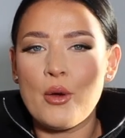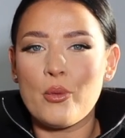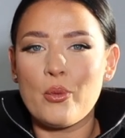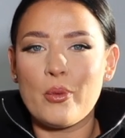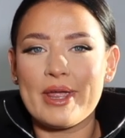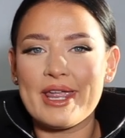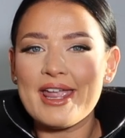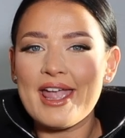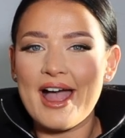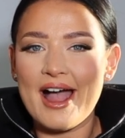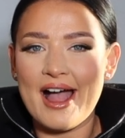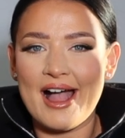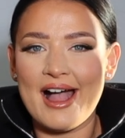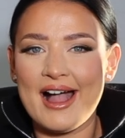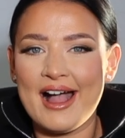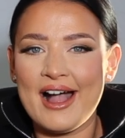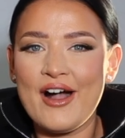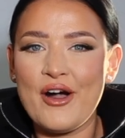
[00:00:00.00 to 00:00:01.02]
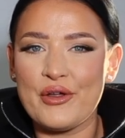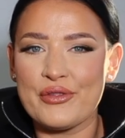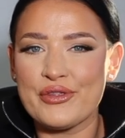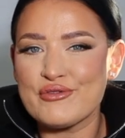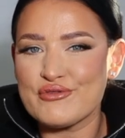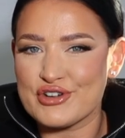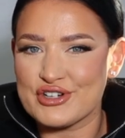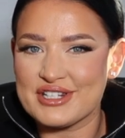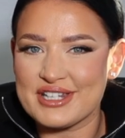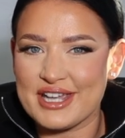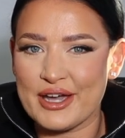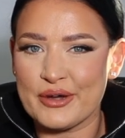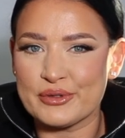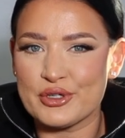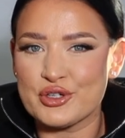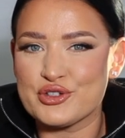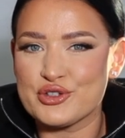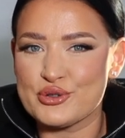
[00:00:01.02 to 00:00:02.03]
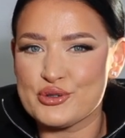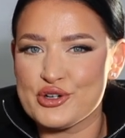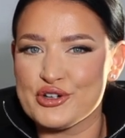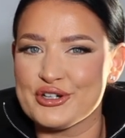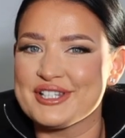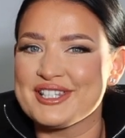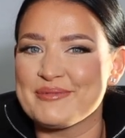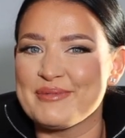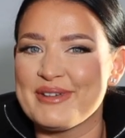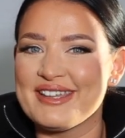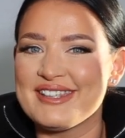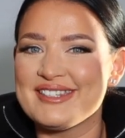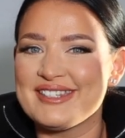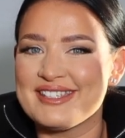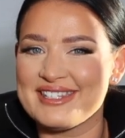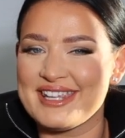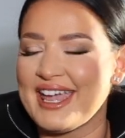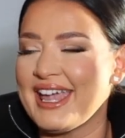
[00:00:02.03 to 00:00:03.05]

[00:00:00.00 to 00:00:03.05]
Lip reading: We are on the rundown to Christmas Day.